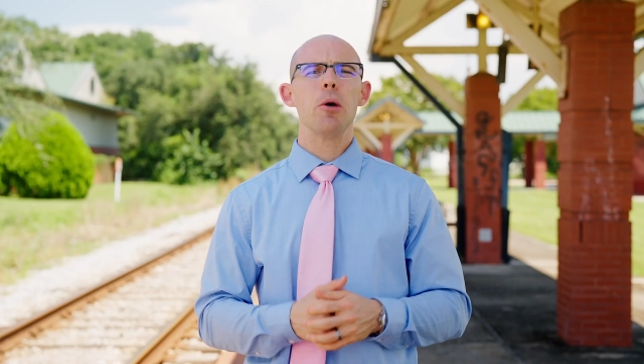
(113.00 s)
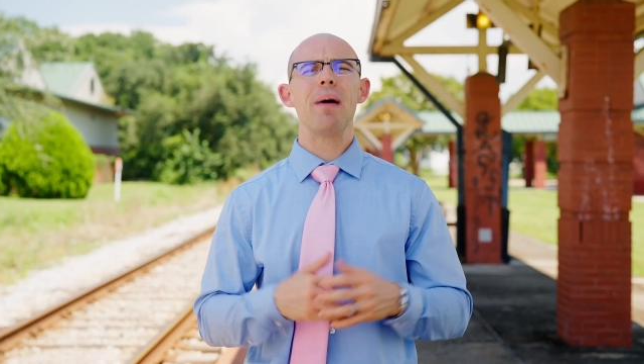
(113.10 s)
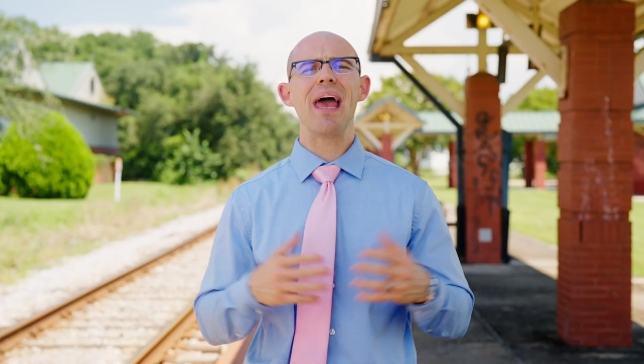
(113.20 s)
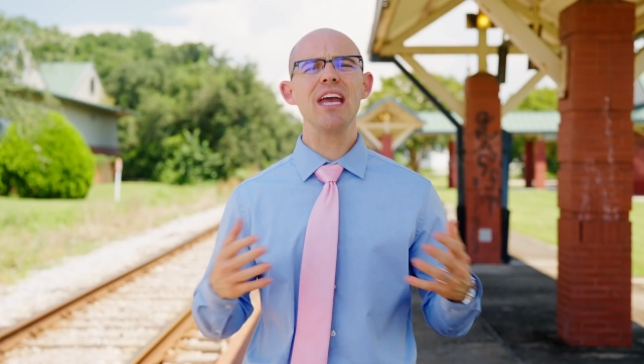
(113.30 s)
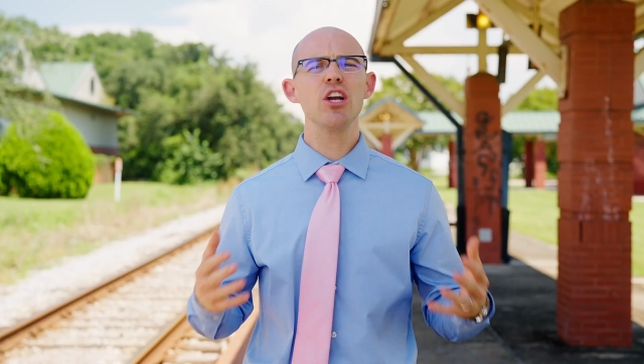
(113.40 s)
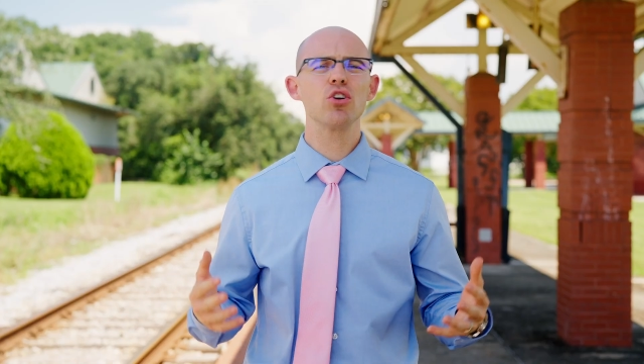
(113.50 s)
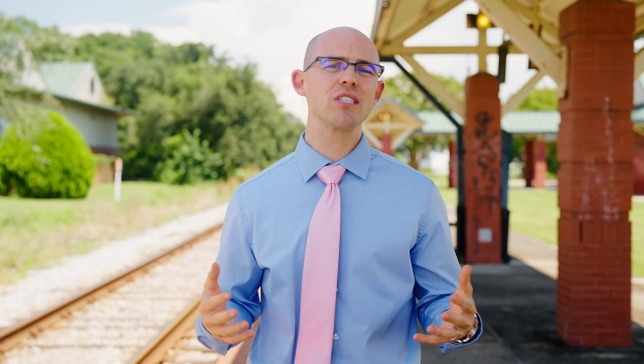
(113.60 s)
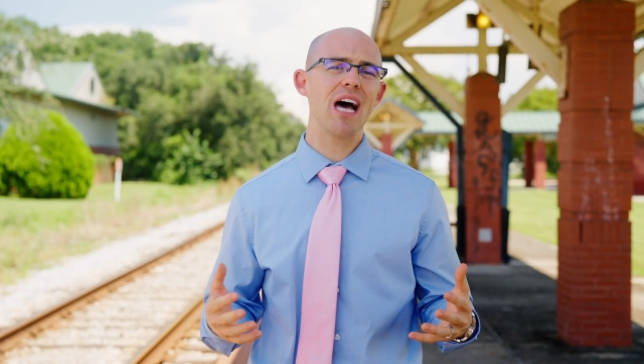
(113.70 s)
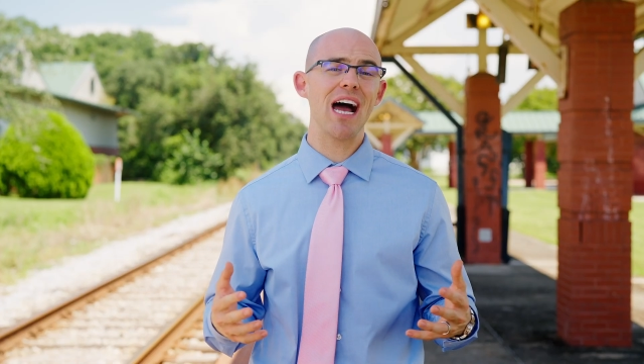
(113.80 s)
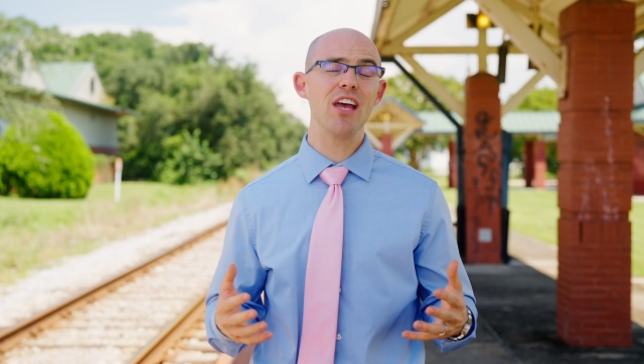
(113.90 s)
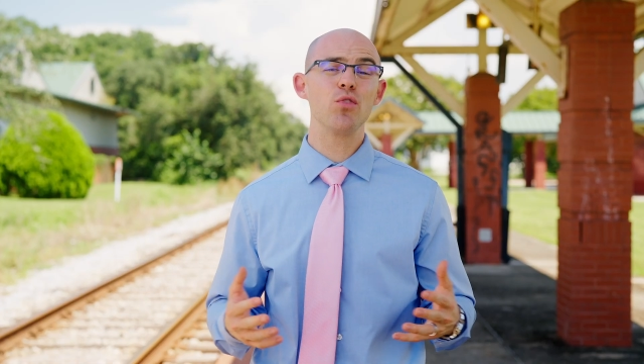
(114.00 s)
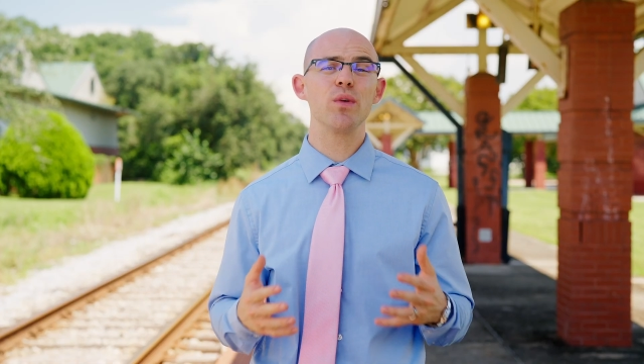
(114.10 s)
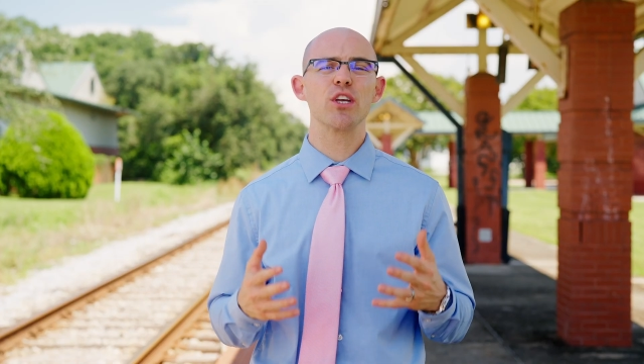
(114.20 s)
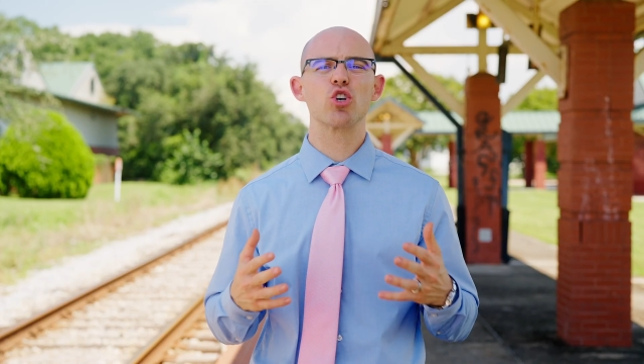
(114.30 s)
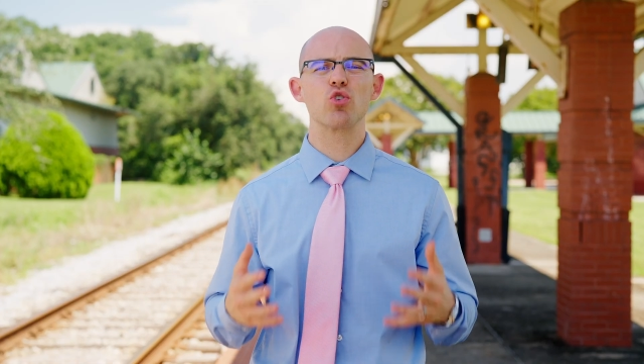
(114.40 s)
Paying your tithe
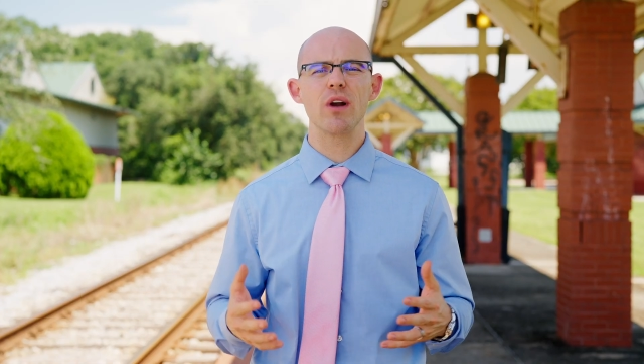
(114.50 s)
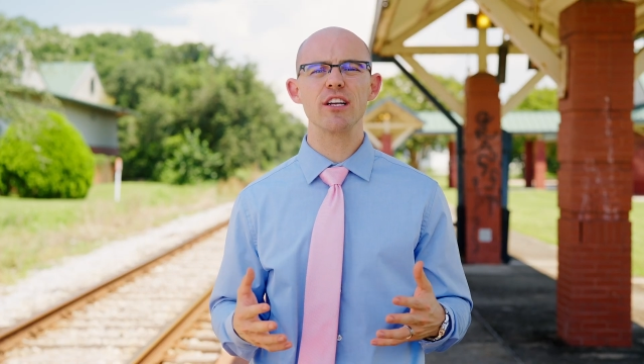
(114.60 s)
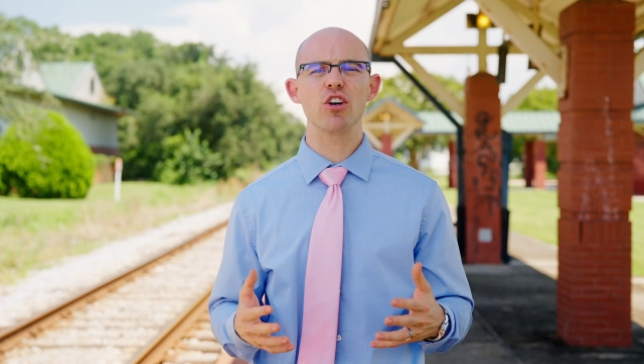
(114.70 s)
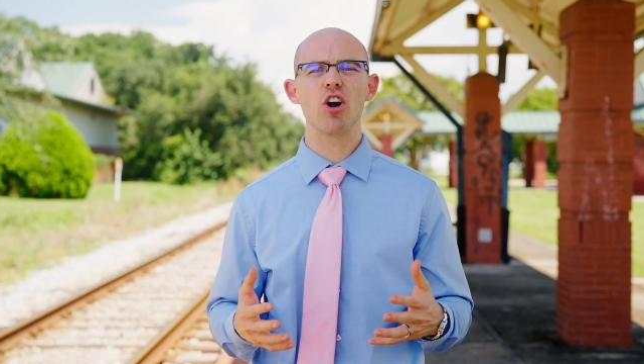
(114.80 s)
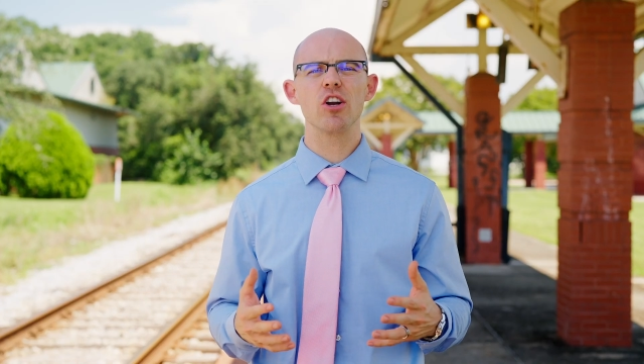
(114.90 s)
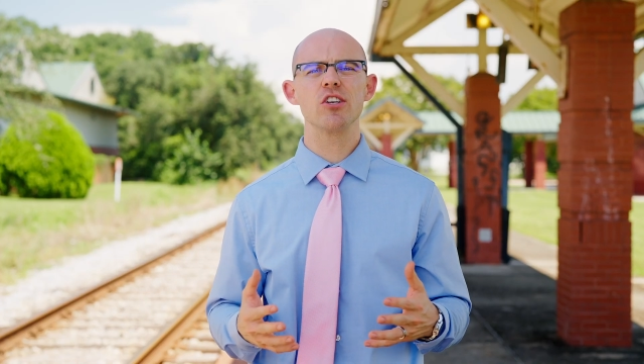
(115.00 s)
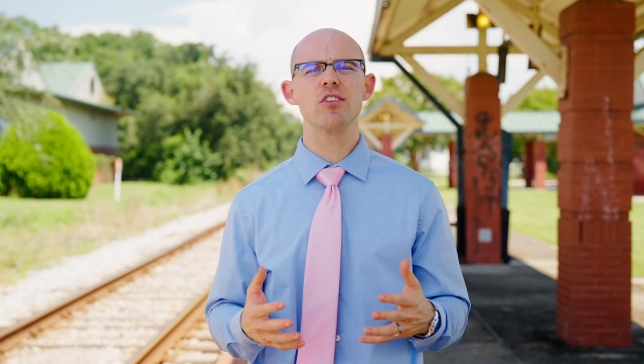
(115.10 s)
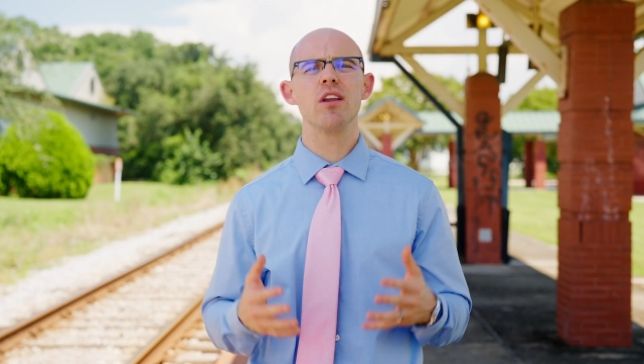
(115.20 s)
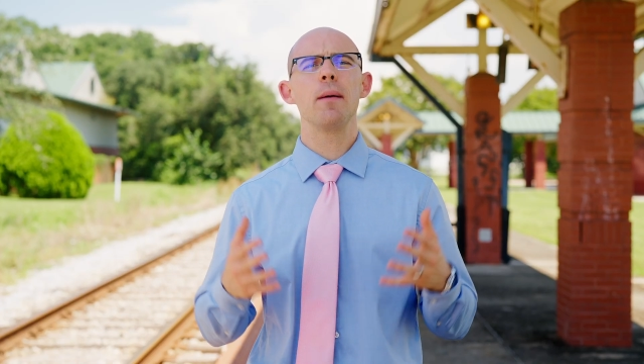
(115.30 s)
with a credit card